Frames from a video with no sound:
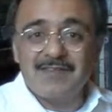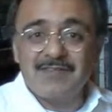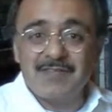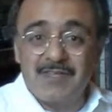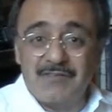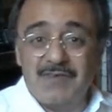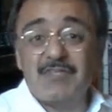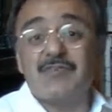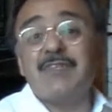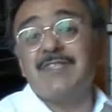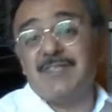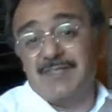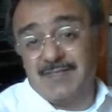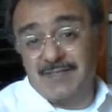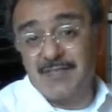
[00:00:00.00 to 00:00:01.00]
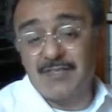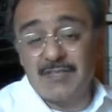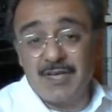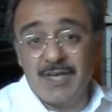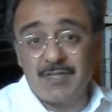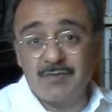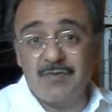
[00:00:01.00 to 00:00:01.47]
So there is resistance to
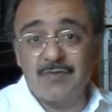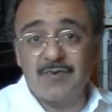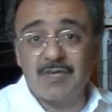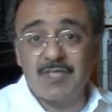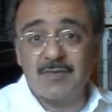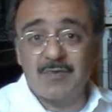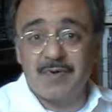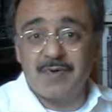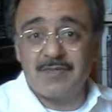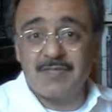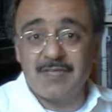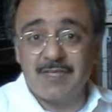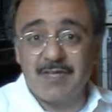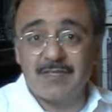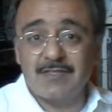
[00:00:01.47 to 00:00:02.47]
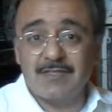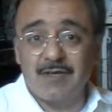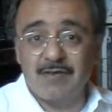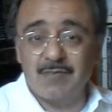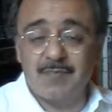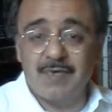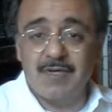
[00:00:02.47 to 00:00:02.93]
change. We've all experienced it
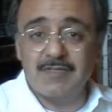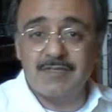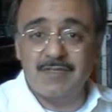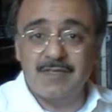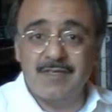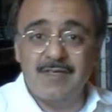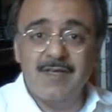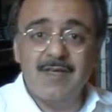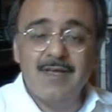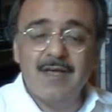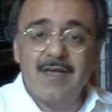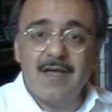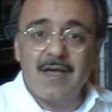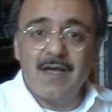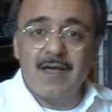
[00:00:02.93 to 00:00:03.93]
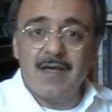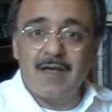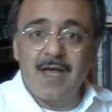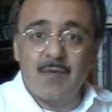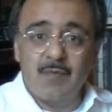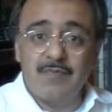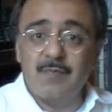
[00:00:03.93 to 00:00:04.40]
ourselves personally
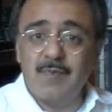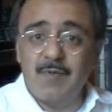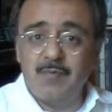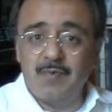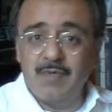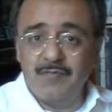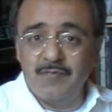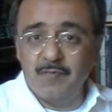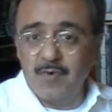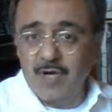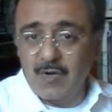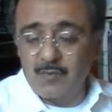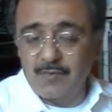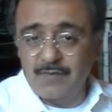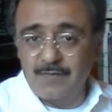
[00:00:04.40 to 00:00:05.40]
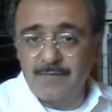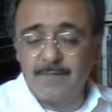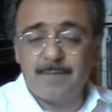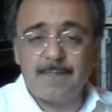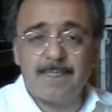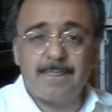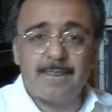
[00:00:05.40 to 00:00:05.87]
and with the people we live and work with.
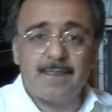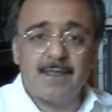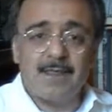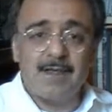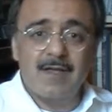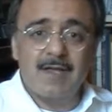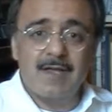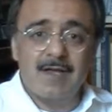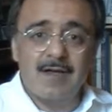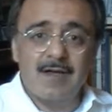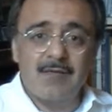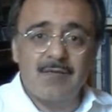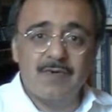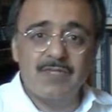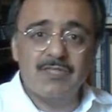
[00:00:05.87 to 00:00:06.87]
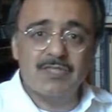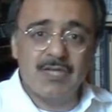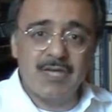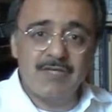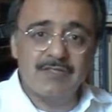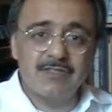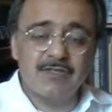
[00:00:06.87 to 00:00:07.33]
What is
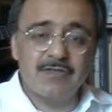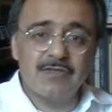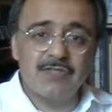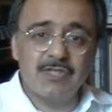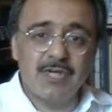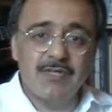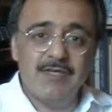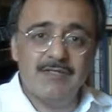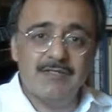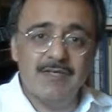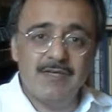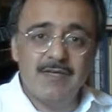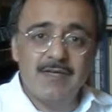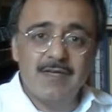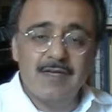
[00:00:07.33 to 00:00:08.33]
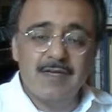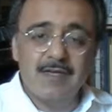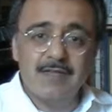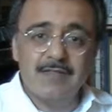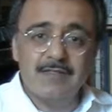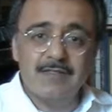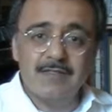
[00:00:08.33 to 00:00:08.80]
change though? Change
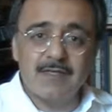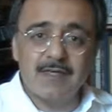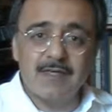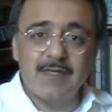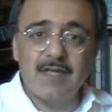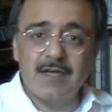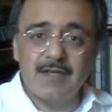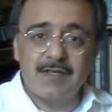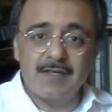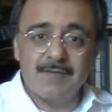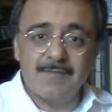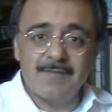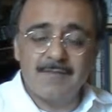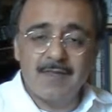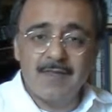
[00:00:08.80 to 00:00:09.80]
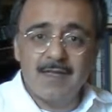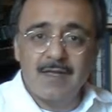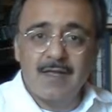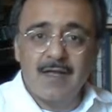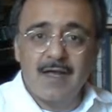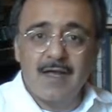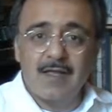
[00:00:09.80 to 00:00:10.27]
is learning,
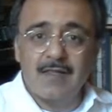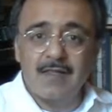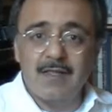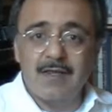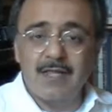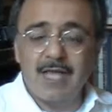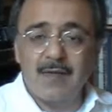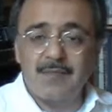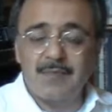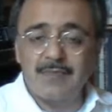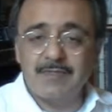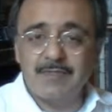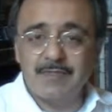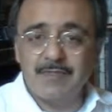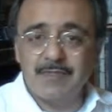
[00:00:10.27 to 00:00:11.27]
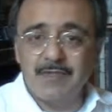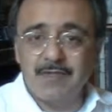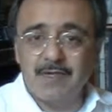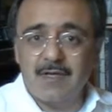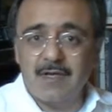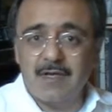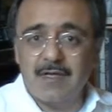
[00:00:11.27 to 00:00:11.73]
and learning happens at
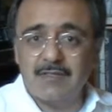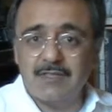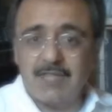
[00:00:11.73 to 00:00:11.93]
a